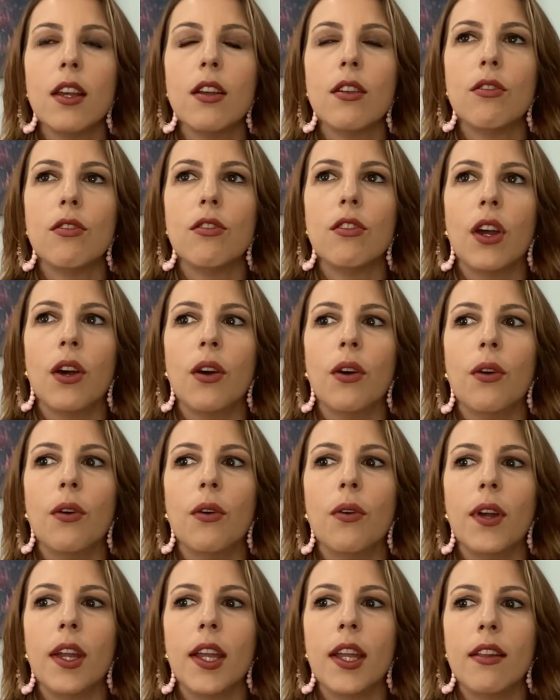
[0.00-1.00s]

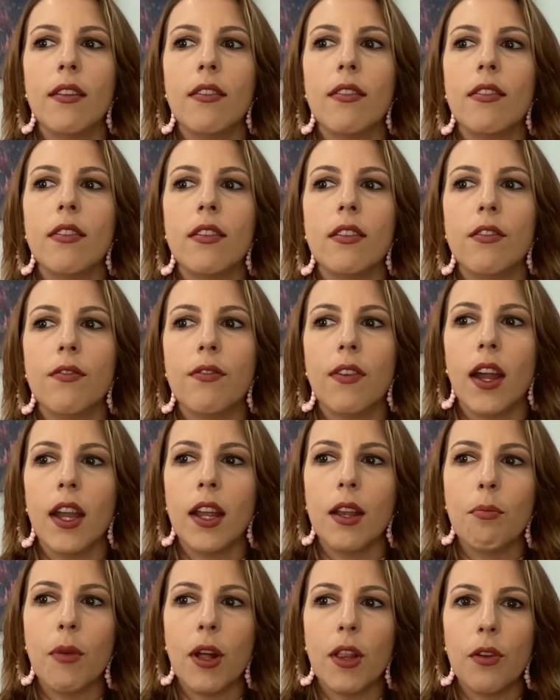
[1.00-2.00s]
So it's the
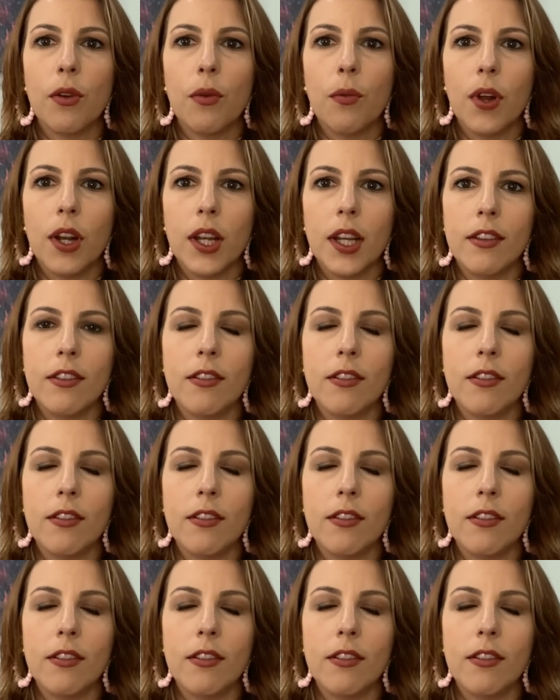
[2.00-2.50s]
divine mother wanting